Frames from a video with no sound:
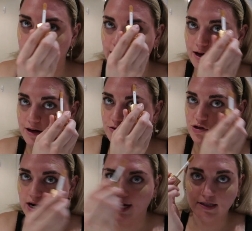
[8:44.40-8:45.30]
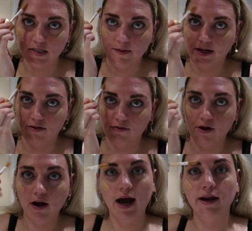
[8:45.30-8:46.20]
Now I'll try and speed through.